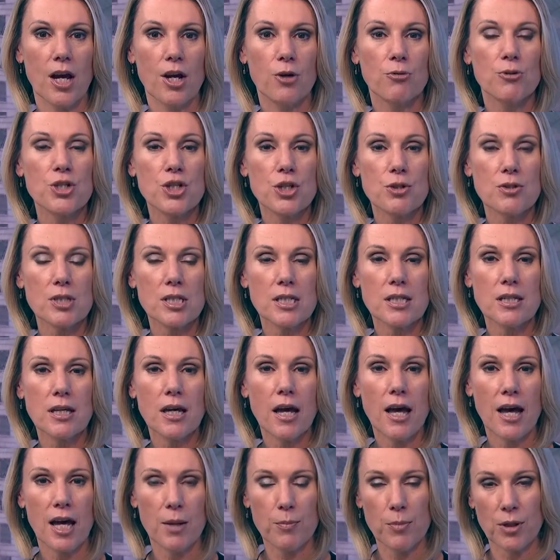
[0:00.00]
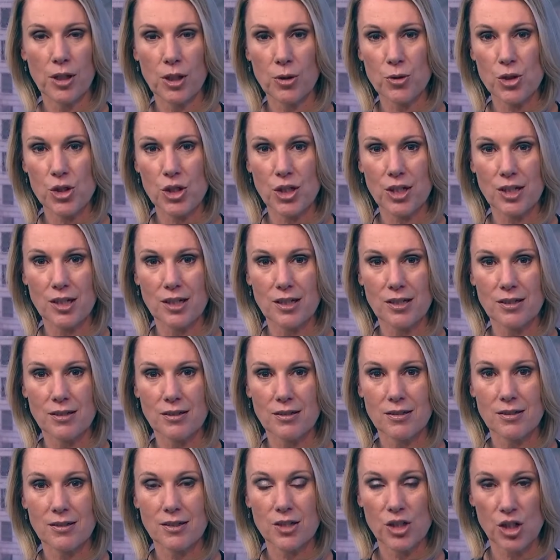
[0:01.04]
Reducing air pollution,
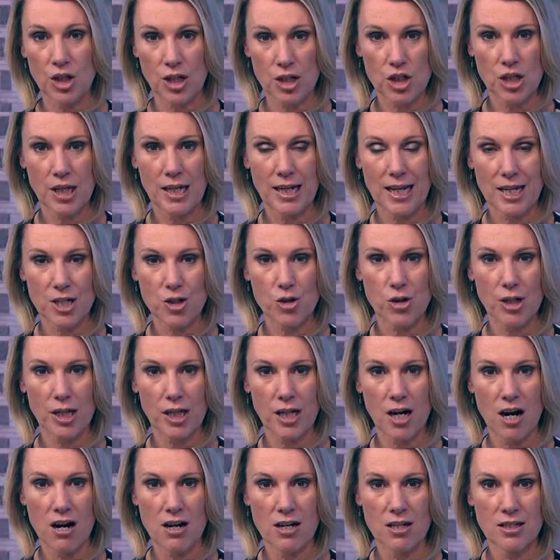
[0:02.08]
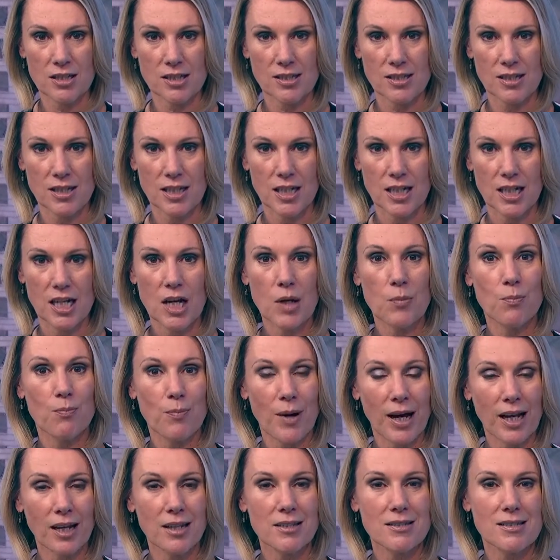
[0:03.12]
charging electric cars,
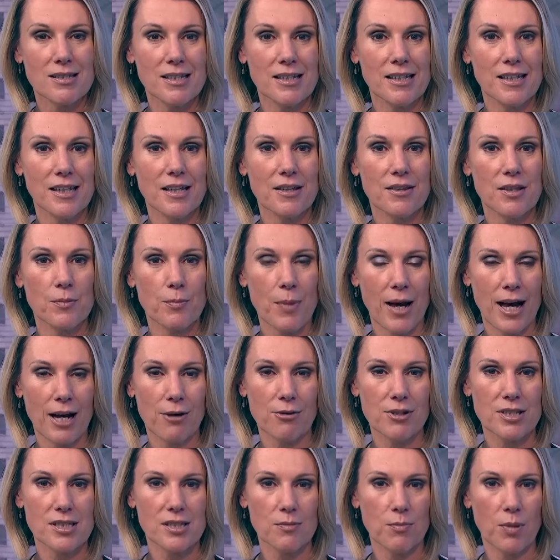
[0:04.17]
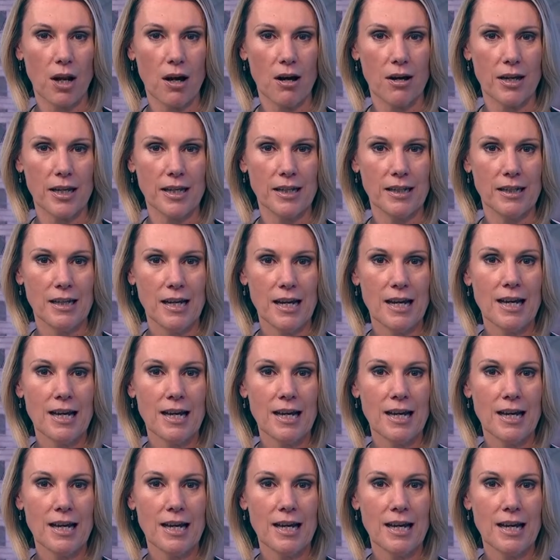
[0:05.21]
balancing the power supply.